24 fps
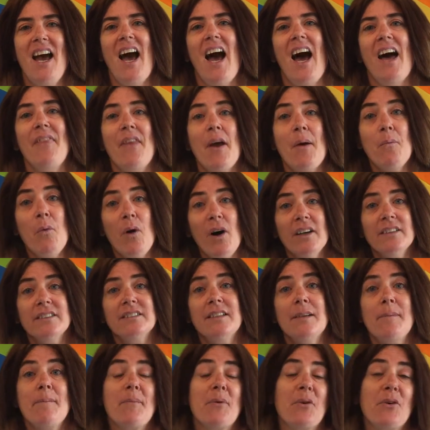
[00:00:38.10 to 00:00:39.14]
And then
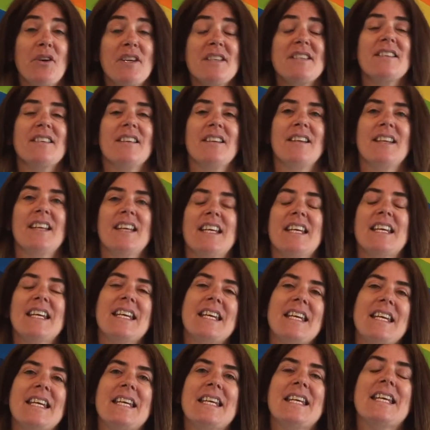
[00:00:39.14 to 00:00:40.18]
whilst in prison,
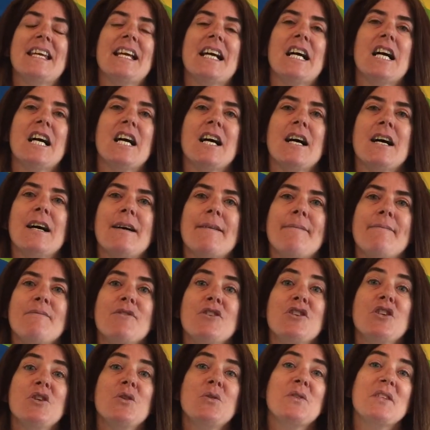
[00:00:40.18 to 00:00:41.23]
he
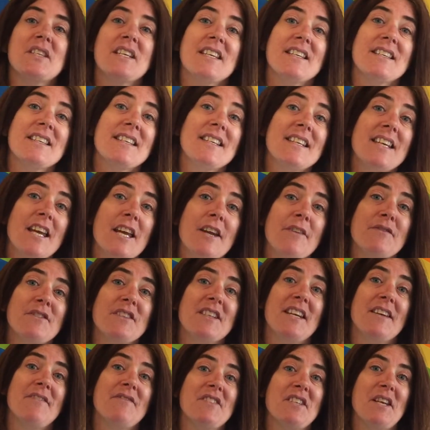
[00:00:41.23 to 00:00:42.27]
used his
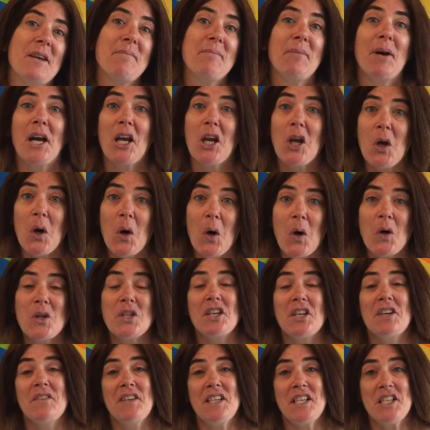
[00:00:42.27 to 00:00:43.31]
gift given to him by God
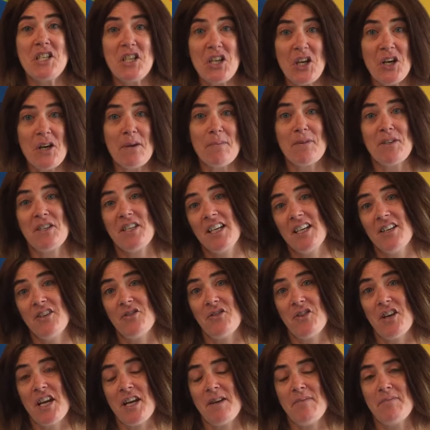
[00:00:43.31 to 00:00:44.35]
of interpreting
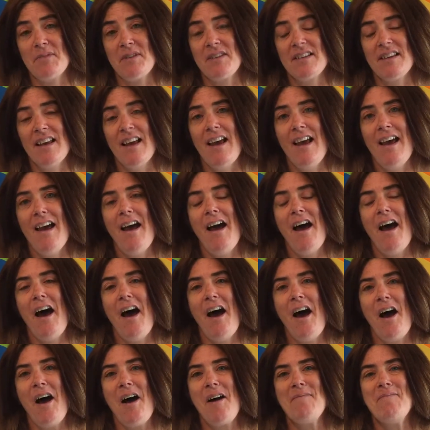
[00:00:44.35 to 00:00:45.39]
dreams.
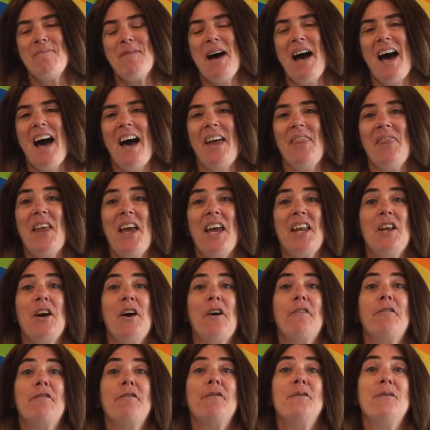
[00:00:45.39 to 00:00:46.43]
And then
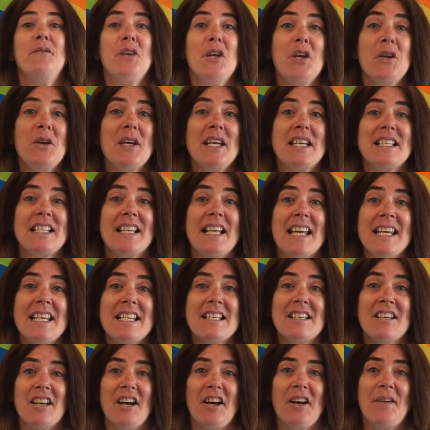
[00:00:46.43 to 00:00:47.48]
a few years
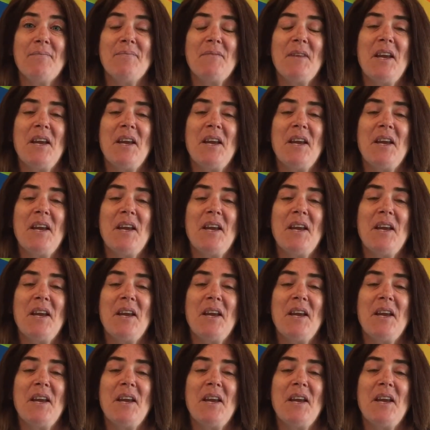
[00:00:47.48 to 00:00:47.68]
later,